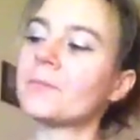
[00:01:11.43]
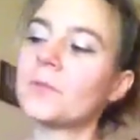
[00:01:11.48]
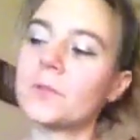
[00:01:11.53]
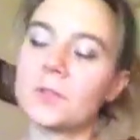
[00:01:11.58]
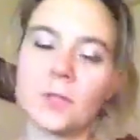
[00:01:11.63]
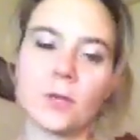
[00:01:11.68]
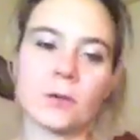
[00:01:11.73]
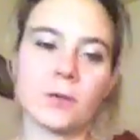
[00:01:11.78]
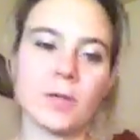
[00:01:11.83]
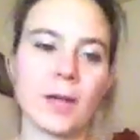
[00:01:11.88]

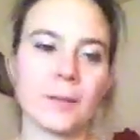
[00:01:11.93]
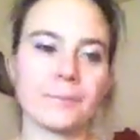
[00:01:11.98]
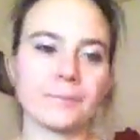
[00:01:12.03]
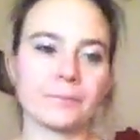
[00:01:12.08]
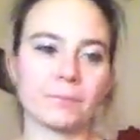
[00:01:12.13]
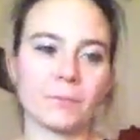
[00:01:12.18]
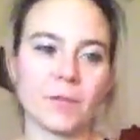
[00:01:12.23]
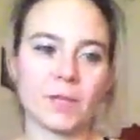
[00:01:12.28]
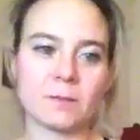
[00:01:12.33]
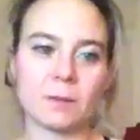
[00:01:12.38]
So, yeah,
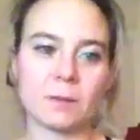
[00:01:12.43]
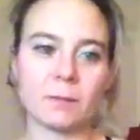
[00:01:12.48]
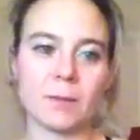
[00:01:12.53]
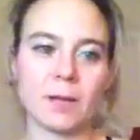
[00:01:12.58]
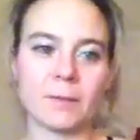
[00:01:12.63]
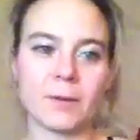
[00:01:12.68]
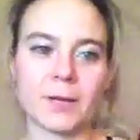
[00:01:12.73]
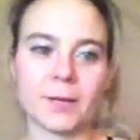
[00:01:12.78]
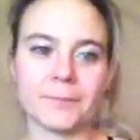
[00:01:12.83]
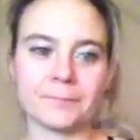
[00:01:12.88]
here's my
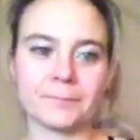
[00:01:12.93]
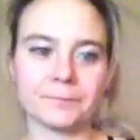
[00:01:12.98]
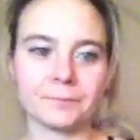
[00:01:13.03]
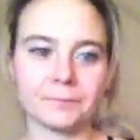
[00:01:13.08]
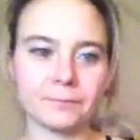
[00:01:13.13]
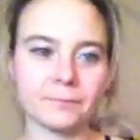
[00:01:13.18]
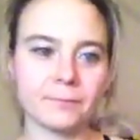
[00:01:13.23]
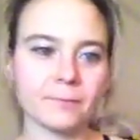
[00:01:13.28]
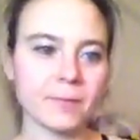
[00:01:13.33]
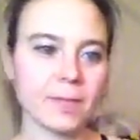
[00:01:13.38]
BlackBerry.
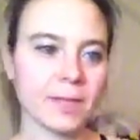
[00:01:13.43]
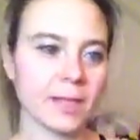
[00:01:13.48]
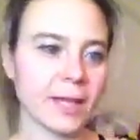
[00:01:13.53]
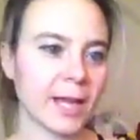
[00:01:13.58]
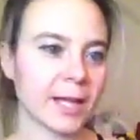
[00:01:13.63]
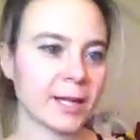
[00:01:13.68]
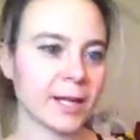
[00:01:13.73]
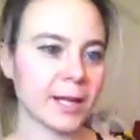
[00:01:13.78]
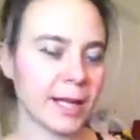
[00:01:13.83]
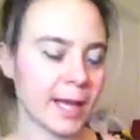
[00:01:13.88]

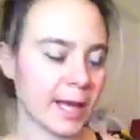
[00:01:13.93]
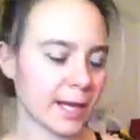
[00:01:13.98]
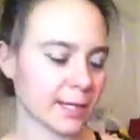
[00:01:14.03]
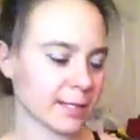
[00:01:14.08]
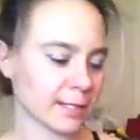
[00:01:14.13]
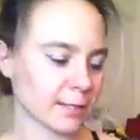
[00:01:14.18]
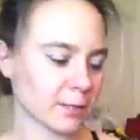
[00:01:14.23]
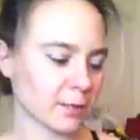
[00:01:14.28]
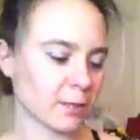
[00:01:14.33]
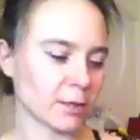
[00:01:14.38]
Can I
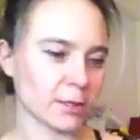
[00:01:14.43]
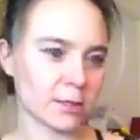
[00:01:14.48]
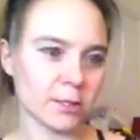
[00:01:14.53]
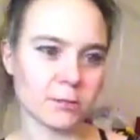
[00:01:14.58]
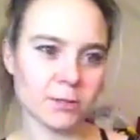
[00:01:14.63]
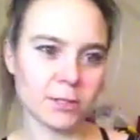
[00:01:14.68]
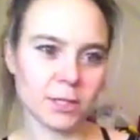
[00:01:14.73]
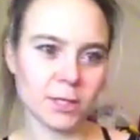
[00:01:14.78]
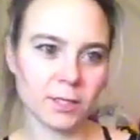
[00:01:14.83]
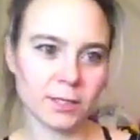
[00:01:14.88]
access? God, it's
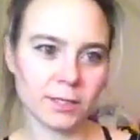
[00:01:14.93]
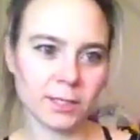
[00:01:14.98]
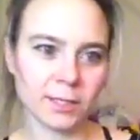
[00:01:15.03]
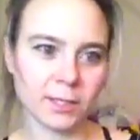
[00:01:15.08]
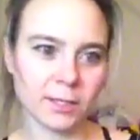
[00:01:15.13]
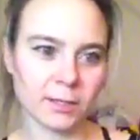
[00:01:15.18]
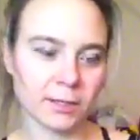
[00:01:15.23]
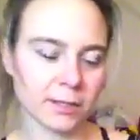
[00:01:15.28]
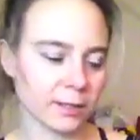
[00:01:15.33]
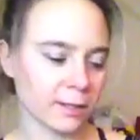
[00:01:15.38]
so dirty.
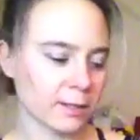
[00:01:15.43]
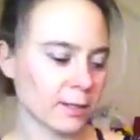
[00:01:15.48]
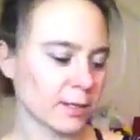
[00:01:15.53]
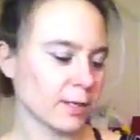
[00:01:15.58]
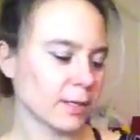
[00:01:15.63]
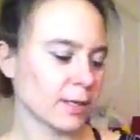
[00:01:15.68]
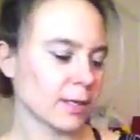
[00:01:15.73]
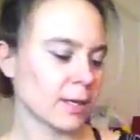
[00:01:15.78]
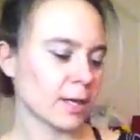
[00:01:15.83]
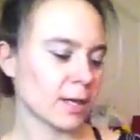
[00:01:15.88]
Look at that.
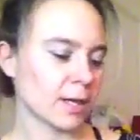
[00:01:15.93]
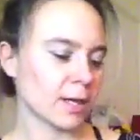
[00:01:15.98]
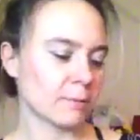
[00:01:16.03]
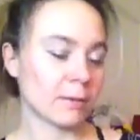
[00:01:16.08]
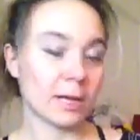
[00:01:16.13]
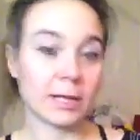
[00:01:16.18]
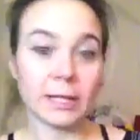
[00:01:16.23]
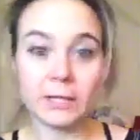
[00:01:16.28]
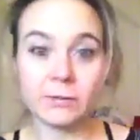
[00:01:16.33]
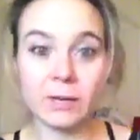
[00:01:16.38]
I
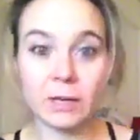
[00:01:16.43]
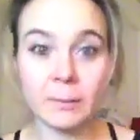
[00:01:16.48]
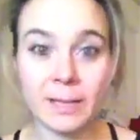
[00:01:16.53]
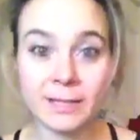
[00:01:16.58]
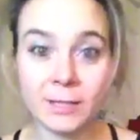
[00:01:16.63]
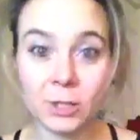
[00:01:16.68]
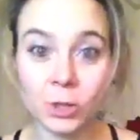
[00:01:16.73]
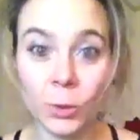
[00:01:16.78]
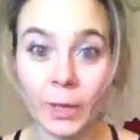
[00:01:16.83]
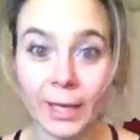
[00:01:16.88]
need to write a
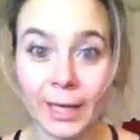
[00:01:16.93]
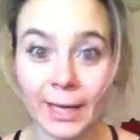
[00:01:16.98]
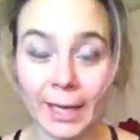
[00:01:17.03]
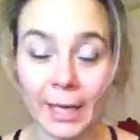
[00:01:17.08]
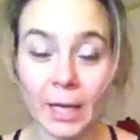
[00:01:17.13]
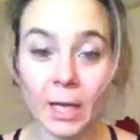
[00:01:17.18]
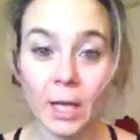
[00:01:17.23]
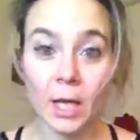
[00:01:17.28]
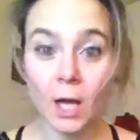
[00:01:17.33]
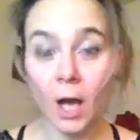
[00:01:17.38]
message
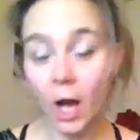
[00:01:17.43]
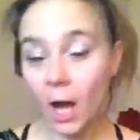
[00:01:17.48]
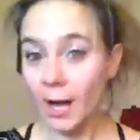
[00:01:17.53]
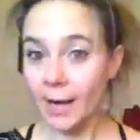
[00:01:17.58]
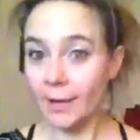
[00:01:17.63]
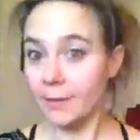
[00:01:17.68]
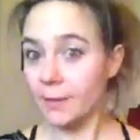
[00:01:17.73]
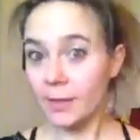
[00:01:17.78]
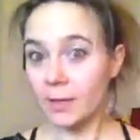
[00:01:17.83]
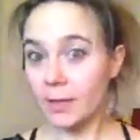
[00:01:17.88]
quickly.
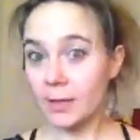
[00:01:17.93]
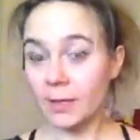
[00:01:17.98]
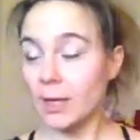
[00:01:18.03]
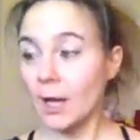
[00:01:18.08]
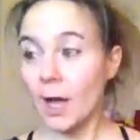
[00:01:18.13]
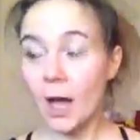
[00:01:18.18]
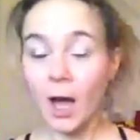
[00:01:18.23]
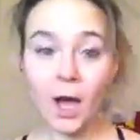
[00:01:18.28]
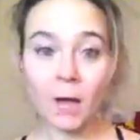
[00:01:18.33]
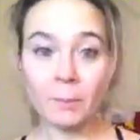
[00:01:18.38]
Either
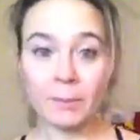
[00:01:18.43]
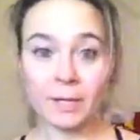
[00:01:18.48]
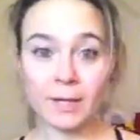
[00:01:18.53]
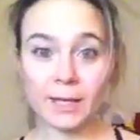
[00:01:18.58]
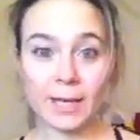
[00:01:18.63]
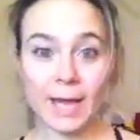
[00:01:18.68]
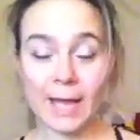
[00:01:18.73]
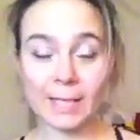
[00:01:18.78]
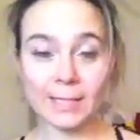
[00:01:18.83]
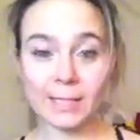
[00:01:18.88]
I'm in
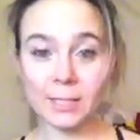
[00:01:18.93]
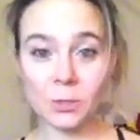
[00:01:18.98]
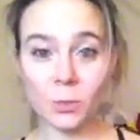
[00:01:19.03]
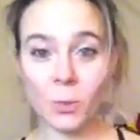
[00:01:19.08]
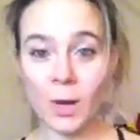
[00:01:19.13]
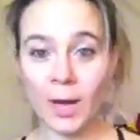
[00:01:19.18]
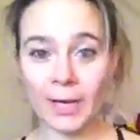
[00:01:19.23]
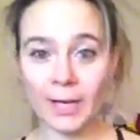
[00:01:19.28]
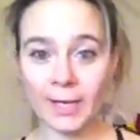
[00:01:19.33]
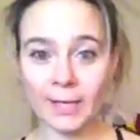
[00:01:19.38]
the
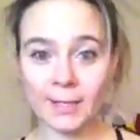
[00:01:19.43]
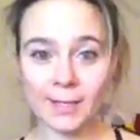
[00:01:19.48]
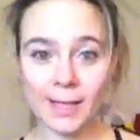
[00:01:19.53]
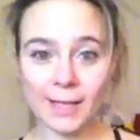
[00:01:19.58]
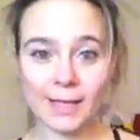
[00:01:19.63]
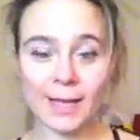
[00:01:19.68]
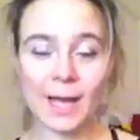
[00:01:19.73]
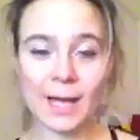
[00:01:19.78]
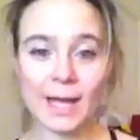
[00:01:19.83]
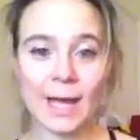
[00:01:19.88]
1920s
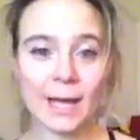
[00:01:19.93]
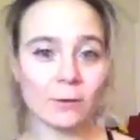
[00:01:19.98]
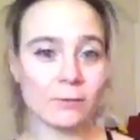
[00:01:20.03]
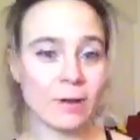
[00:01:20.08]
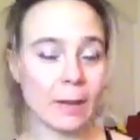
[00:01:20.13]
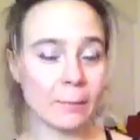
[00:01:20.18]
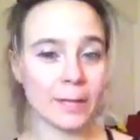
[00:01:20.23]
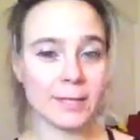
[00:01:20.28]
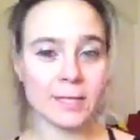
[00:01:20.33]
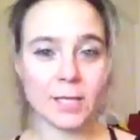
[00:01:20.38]
and I gotta
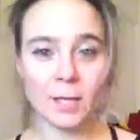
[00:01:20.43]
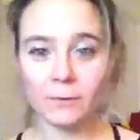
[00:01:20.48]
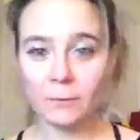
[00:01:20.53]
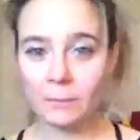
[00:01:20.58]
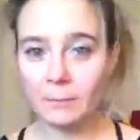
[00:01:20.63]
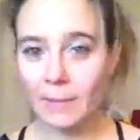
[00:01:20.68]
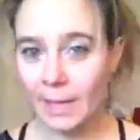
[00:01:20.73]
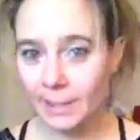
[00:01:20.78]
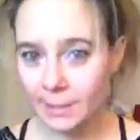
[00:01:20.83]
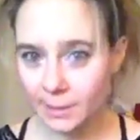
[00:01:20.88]
write myself a
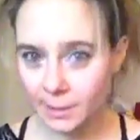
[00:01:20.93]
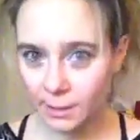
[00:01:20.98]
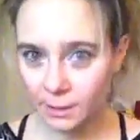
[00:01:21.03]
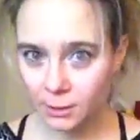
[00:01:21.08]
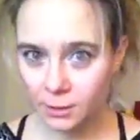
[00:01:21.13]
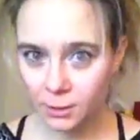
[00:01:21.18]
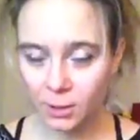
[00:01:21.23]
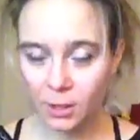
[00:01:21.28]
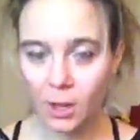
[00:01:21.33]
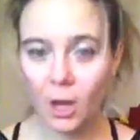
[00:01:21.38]

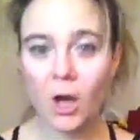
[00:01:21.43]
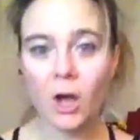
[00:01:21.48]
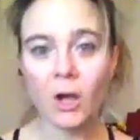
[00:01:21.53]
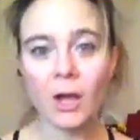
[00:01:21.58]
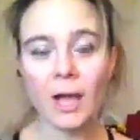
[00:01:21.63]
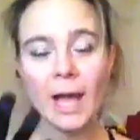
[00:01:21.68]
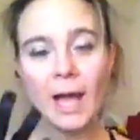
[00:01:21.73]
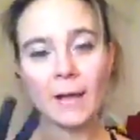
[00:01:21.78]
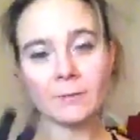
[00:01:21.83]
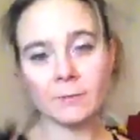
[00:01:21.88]
message and all
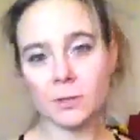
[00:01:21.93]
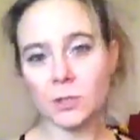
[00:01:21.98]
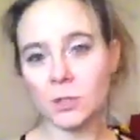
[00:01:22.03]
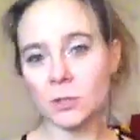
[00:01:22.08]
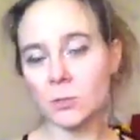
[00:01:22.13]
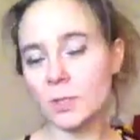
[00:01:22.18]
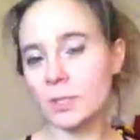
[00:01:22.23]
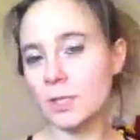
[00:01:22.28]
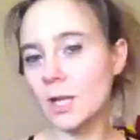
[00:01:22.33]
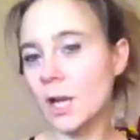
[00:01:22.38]
I have to
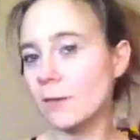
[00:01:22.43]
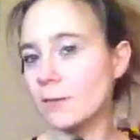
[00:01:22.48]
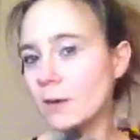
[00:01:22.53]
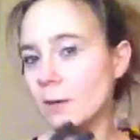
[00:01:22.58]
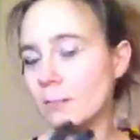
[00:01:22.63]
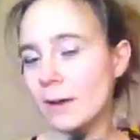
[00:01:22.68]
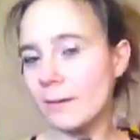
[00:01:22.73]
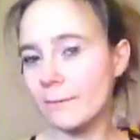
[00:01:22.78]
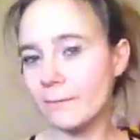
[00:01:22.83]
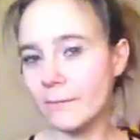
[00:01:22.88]
do is cover
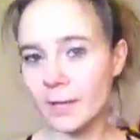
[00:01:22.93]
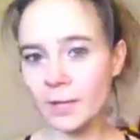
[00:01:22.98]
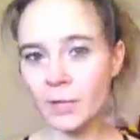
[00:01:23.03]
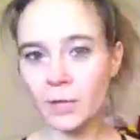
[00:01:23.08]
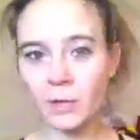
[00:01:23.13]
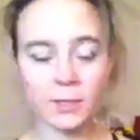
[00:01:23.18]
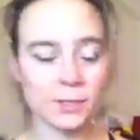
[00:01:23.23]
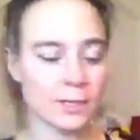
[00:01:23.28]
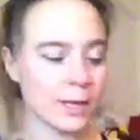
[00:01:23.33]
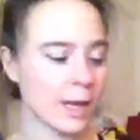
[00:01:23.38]
up my
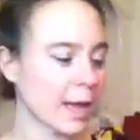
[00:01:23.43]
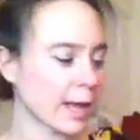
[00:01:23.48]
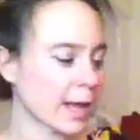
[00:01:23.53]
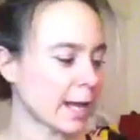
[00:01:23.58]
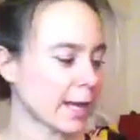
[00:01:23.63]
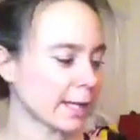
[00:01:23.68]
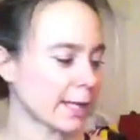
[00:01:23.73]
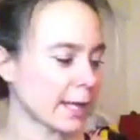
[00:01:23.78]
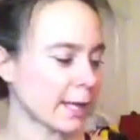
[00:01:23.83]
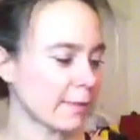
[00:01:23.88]
fingers and I
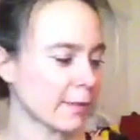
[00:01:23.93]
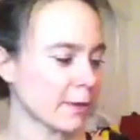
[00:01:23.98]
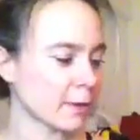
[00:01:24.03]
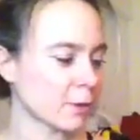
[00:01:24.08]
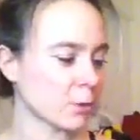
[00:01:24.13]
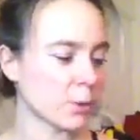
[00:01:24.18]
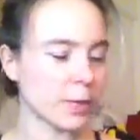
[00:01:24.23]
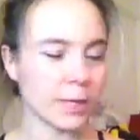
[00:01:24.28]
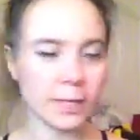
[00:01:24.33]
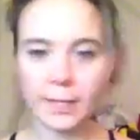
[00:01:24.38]
gotta get there
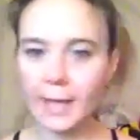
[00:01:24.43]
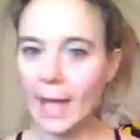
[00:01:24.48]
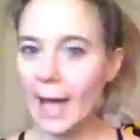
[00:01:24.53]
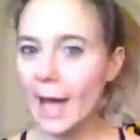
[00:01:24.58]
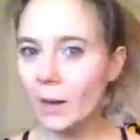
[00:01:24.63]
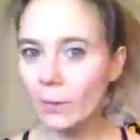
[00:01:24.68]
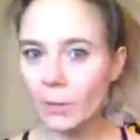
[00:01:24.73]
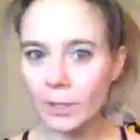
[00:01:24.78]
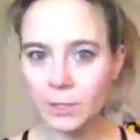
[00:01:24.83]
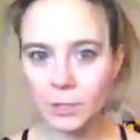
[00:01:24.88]
quickly.
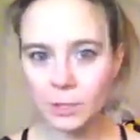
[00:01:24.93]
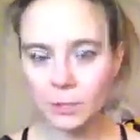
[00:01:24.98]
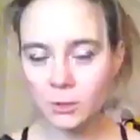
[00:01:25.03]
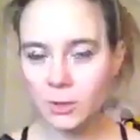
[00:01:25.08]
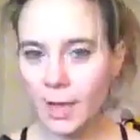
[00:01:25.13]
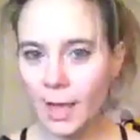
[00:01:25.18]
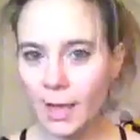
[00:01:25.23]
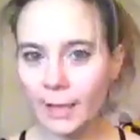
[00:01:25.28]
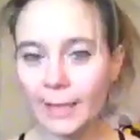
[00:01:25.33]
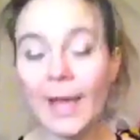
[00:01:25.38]
How do I do
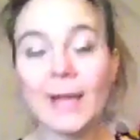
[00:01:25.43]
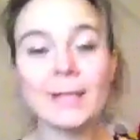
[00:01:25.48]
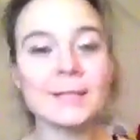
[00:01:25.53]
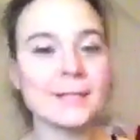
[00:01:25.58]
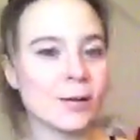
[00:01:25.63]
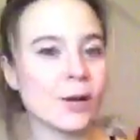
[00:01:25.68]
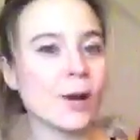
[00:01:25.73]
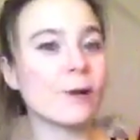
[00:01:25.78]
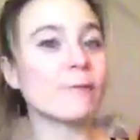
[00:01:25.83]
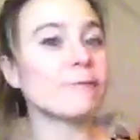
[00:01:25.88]
that? Yes,
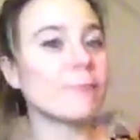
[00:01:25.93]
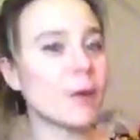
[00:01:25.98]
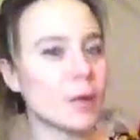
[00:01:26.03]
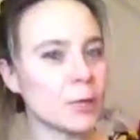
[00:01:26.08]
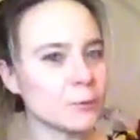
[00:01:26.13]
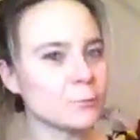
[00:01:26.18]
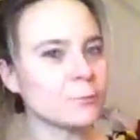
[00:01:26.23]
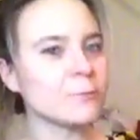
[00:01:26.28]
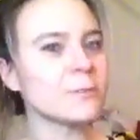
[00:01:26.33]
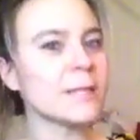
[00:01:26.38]
there are
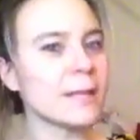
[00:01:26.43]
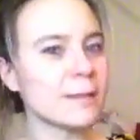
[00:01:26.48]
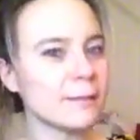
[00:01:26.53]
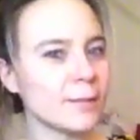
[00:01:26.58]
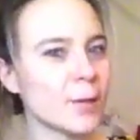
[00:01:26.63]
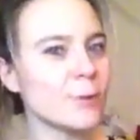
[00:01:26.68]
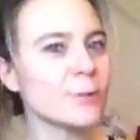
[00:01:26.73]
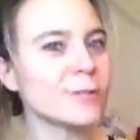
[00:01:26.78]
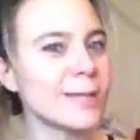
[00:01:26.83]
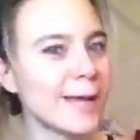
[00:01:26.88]
phones in
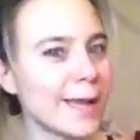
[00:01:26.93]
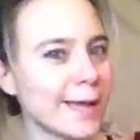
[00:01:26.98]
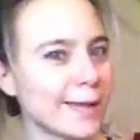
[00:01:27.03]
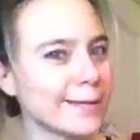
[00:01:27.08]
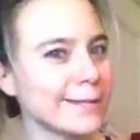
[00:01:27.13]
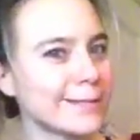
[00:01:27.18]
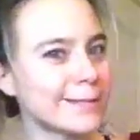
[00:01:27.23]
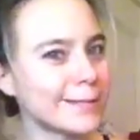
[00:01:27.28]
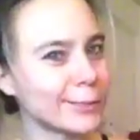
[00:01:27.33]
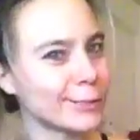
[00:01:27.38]
those
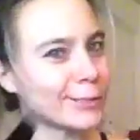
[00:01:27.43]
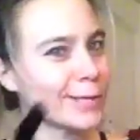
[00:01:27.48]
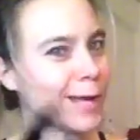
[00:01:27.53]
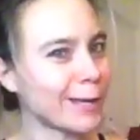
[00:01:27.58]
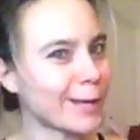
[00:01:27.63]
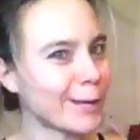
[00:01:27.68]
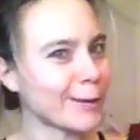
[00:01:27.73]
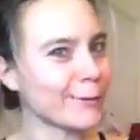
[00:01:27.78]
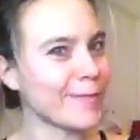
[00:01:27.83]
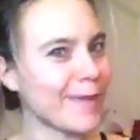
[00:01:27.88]
days. Did you
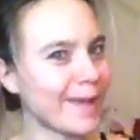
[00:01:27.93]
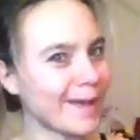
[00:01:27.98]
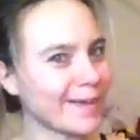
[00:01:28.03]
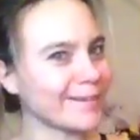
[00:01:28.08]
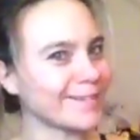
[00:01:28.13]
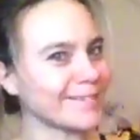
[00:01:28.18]
not know that?